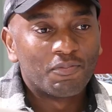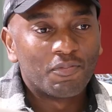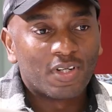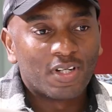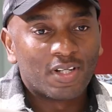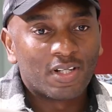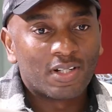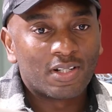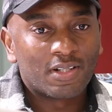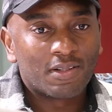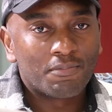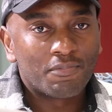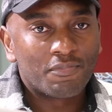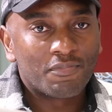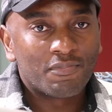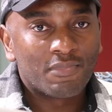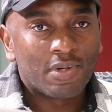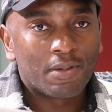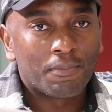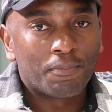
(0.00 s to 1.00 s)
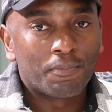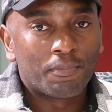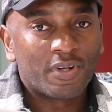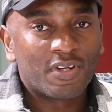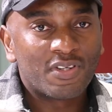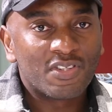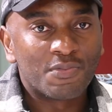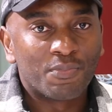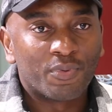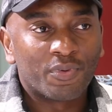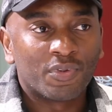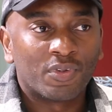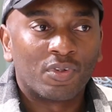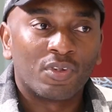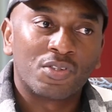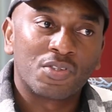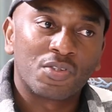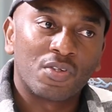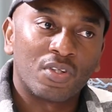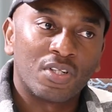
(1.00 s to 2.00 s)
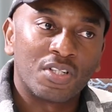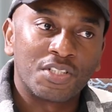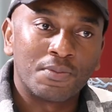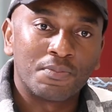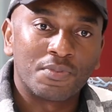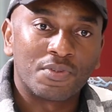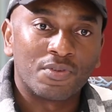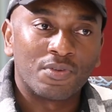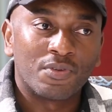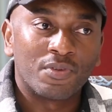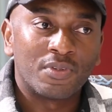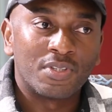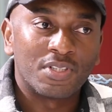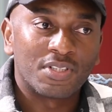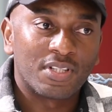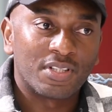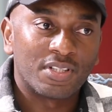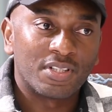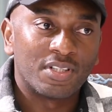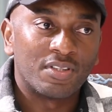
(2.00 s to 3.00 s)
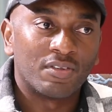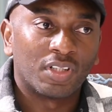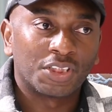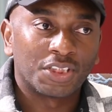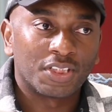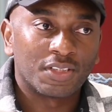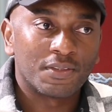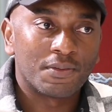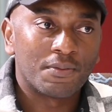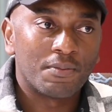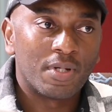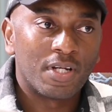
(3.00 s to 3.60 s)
My parents both got scholarships to go and study in Russia.